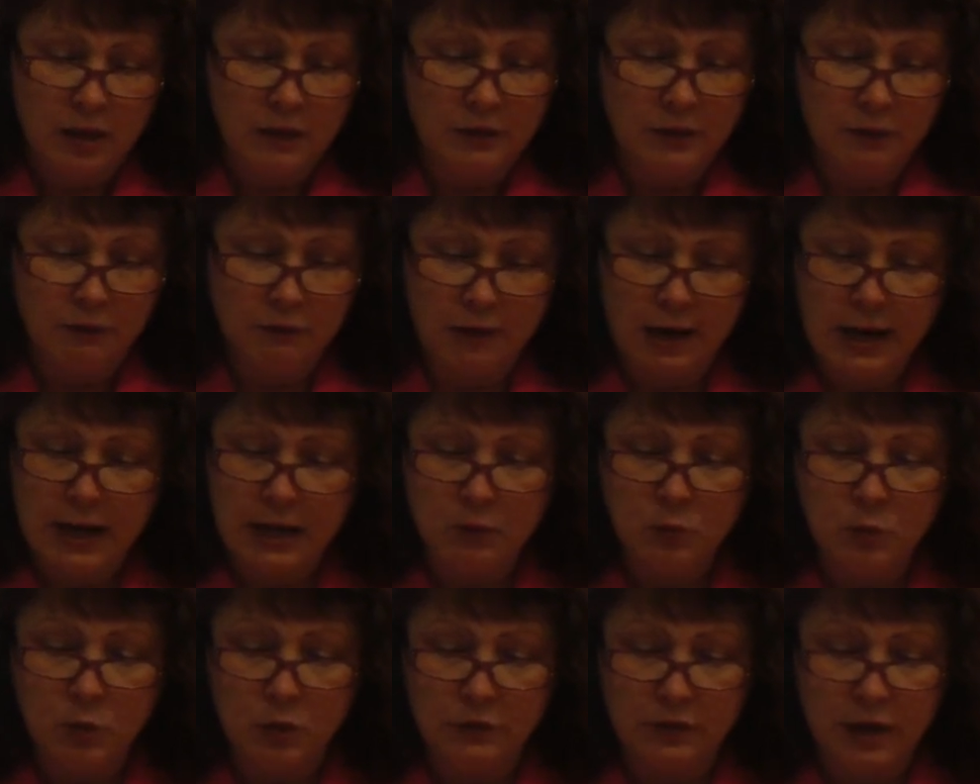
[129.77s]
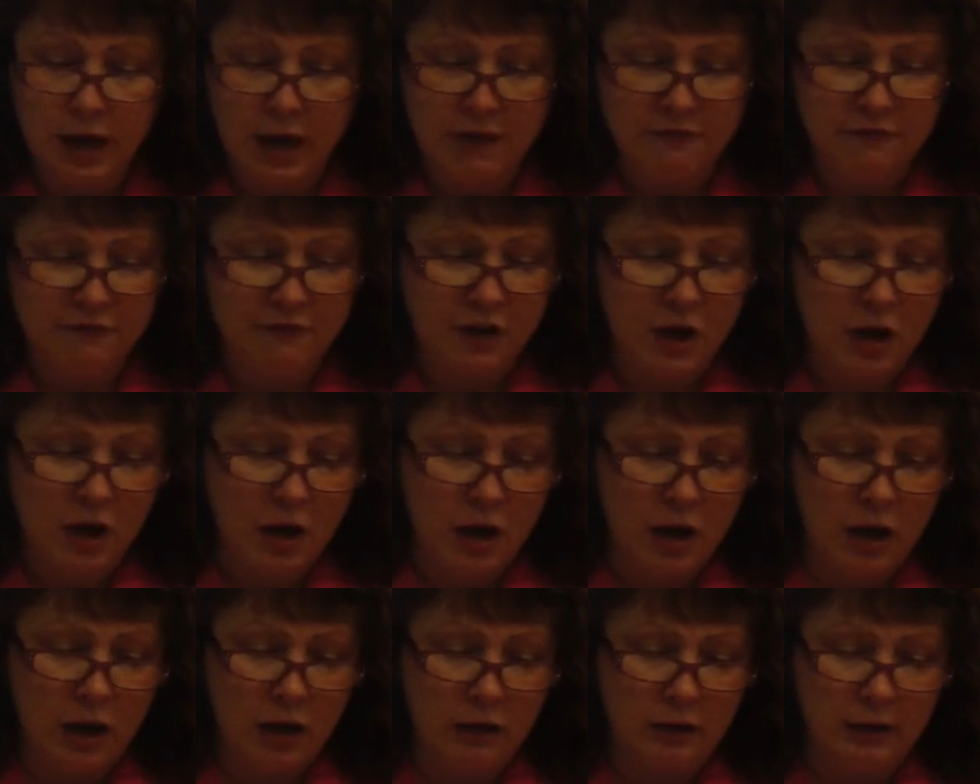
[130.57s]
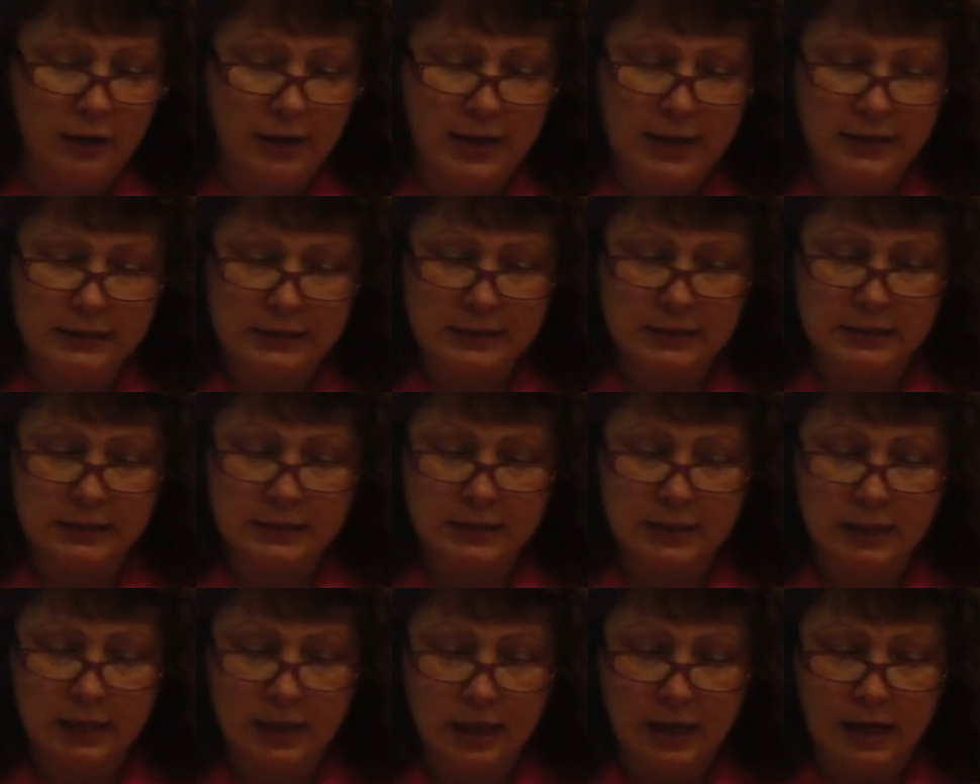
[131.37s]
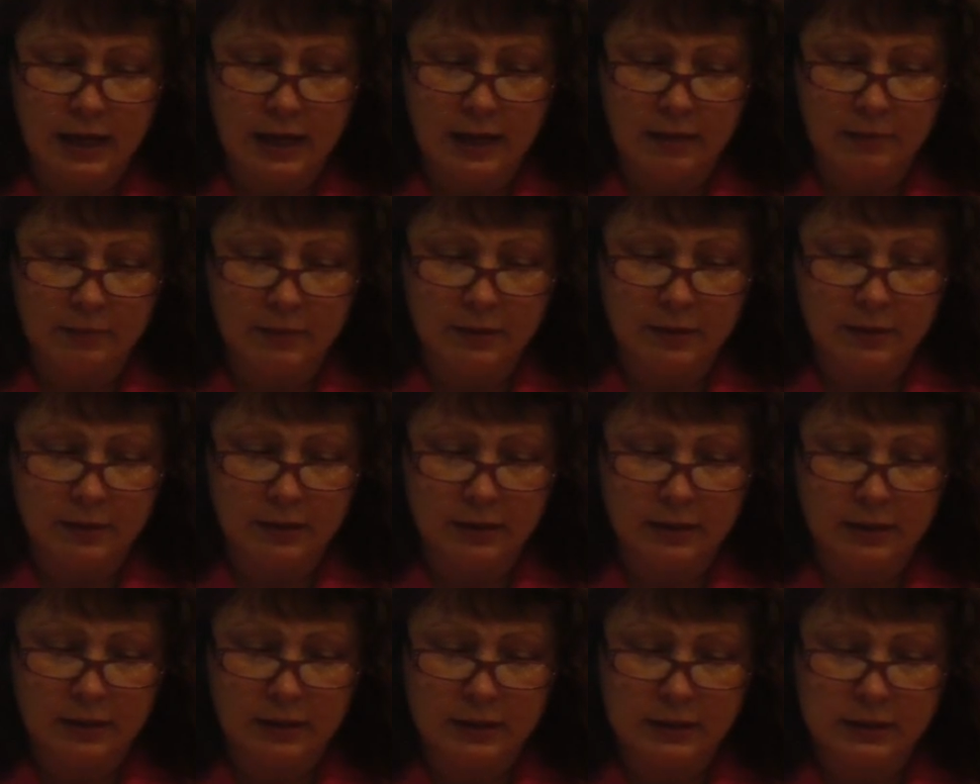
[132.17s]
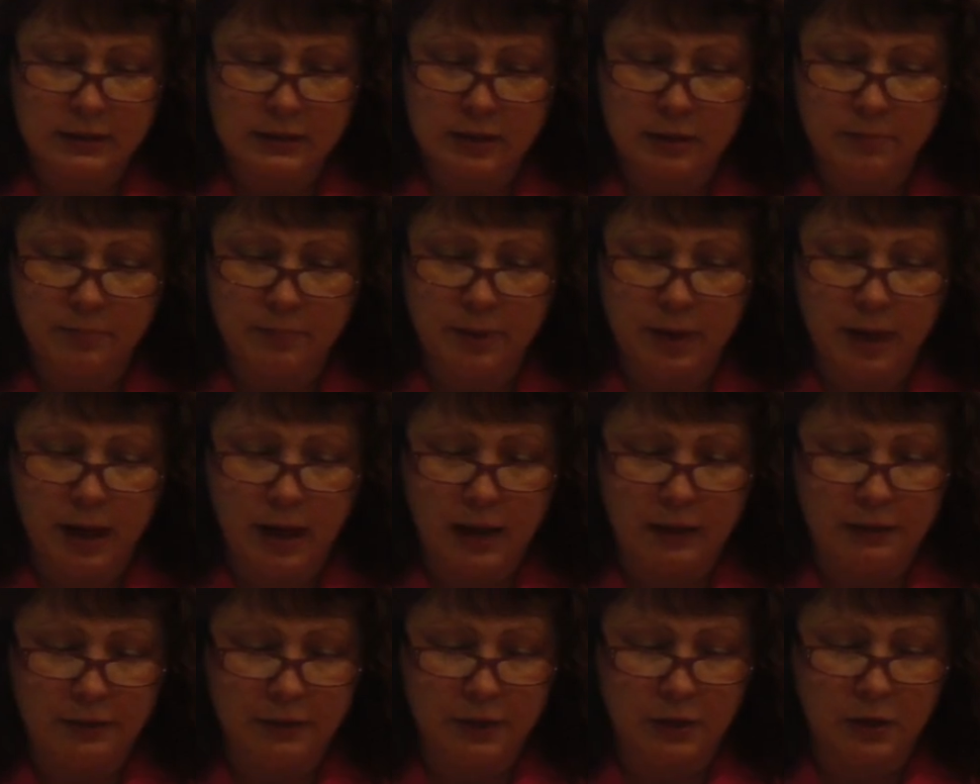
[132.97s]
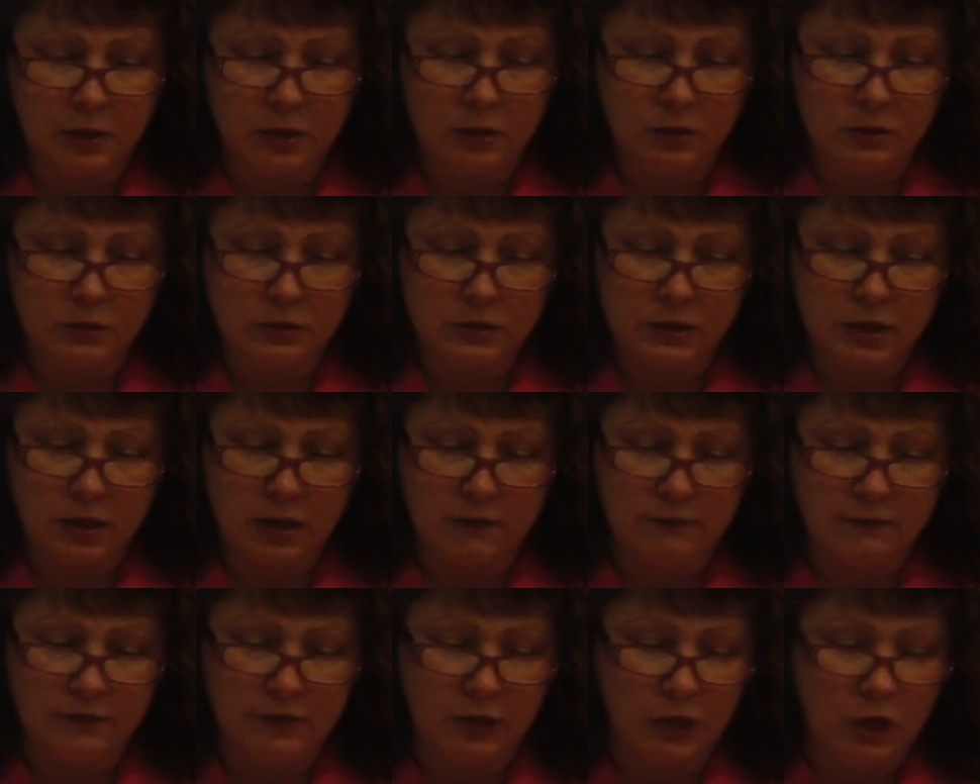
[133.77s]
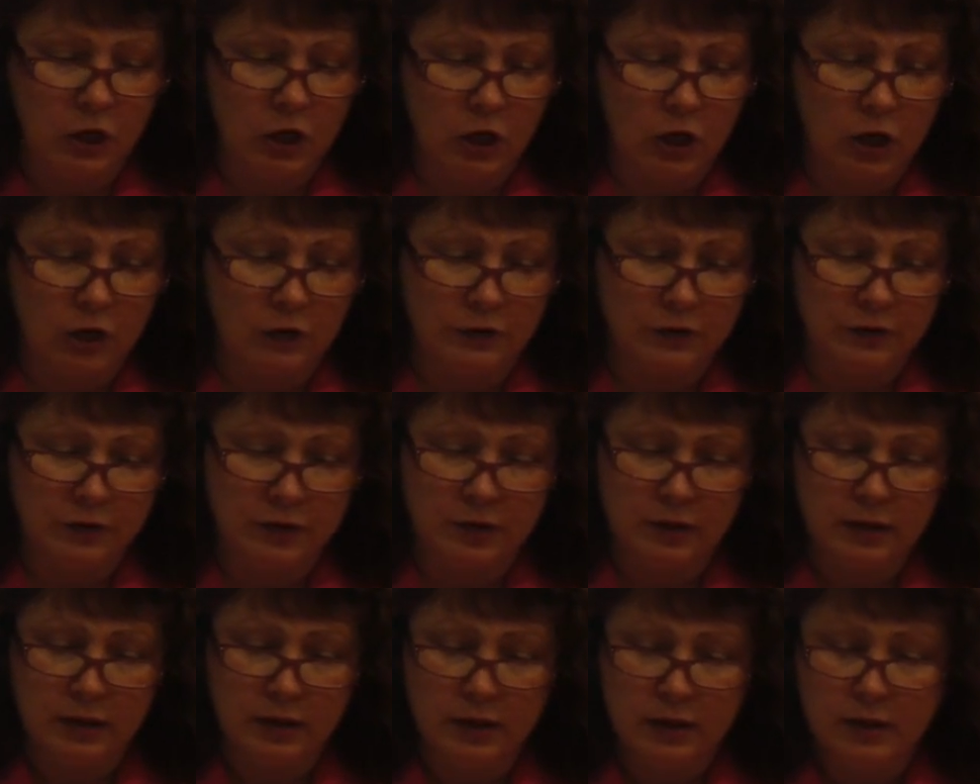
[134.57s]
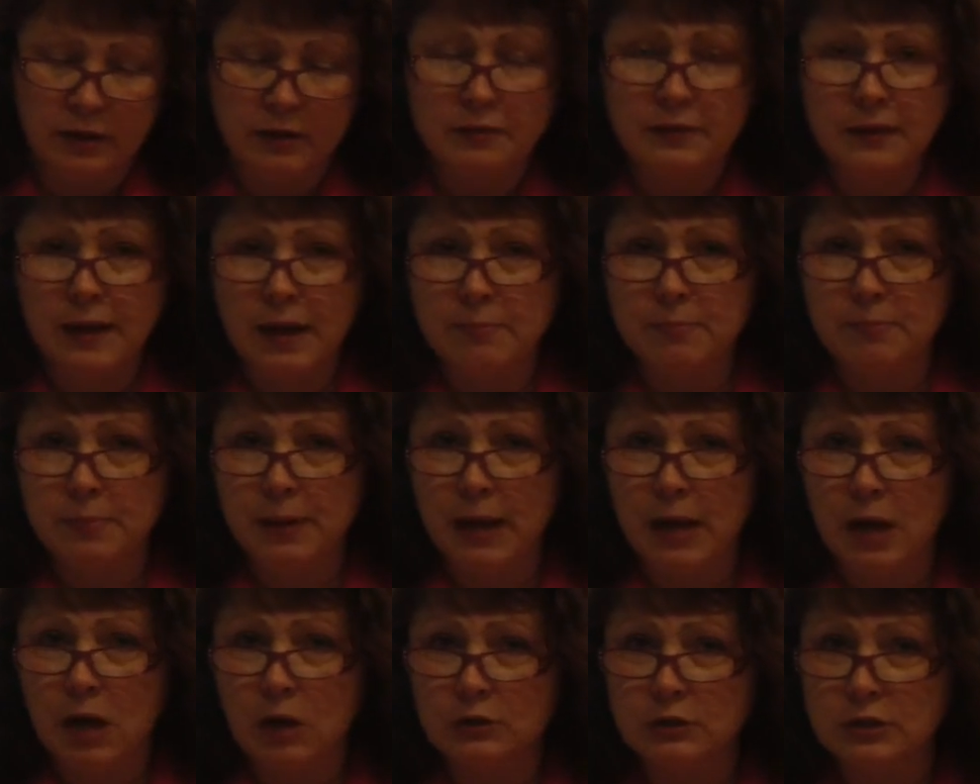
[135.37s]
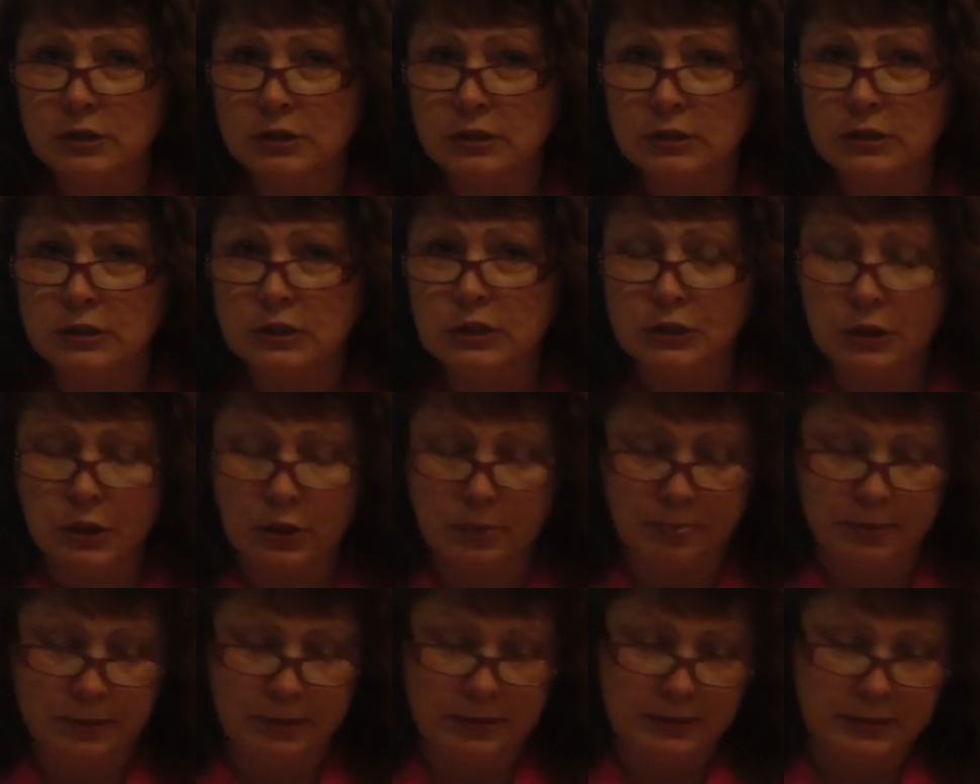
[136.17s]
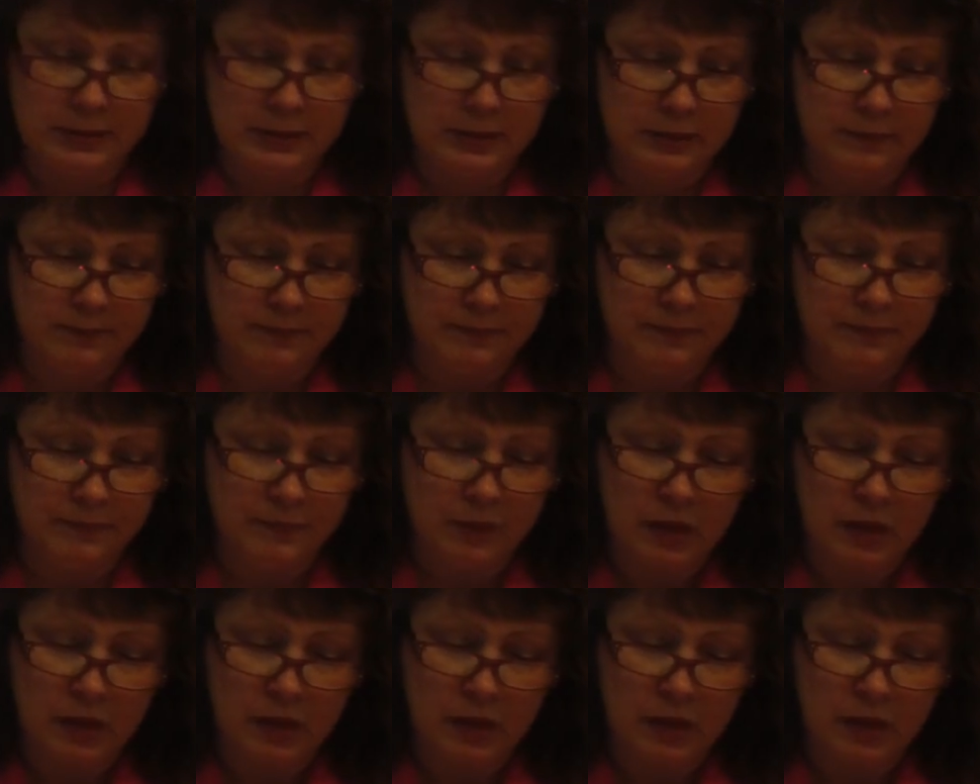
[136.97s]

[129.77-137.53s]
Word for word: The rain will not fall as the time is upon those of the earth that bow to the serpent.